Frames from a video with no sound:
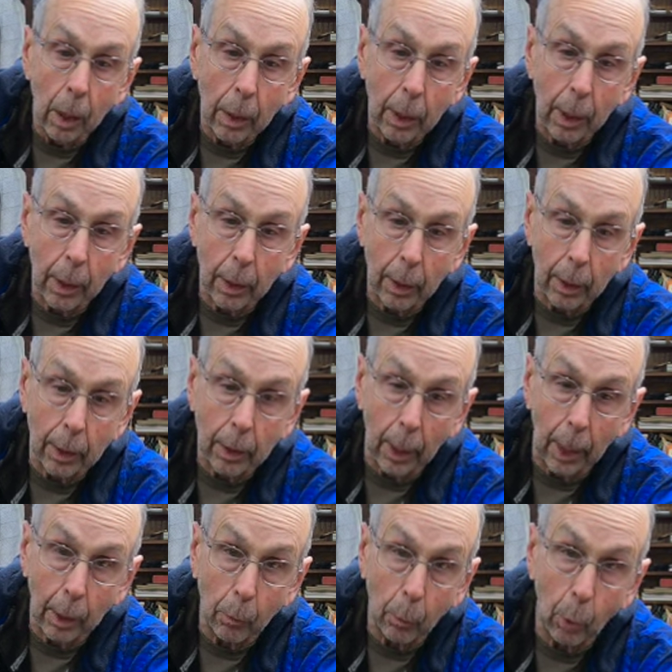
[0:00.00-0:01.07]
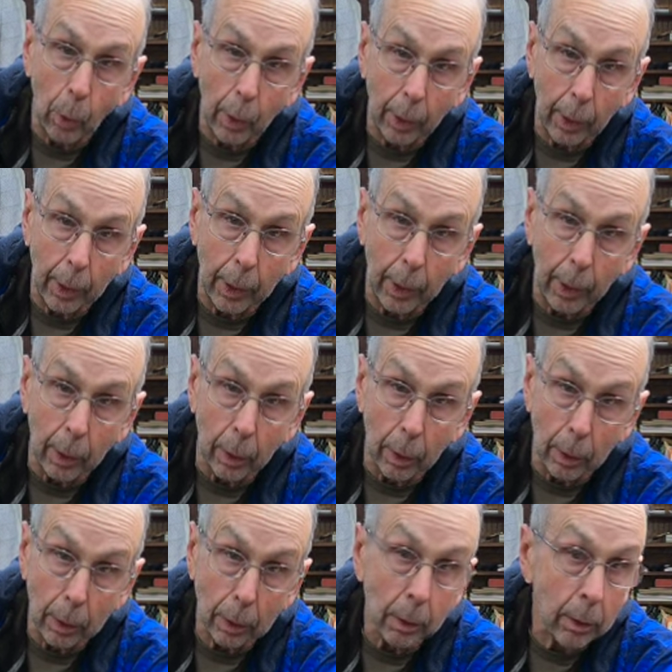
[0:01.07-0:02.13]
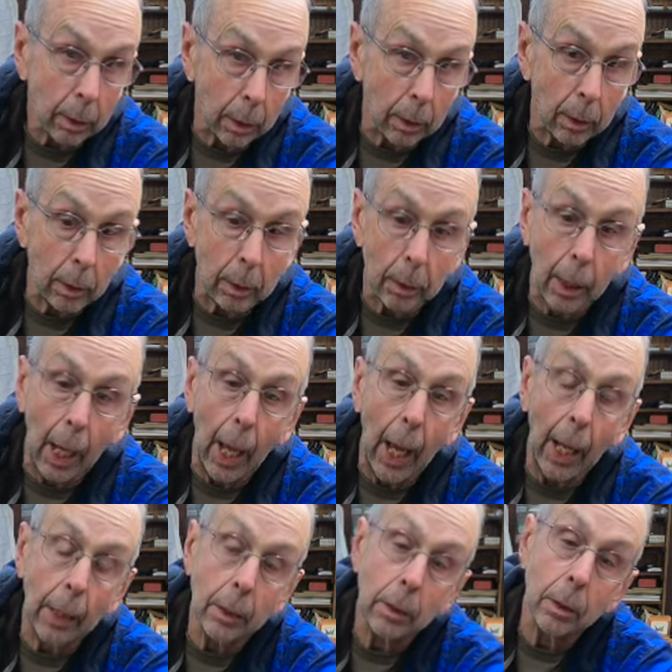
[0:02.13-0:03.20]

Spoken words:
takes less time for it to heal and such as that.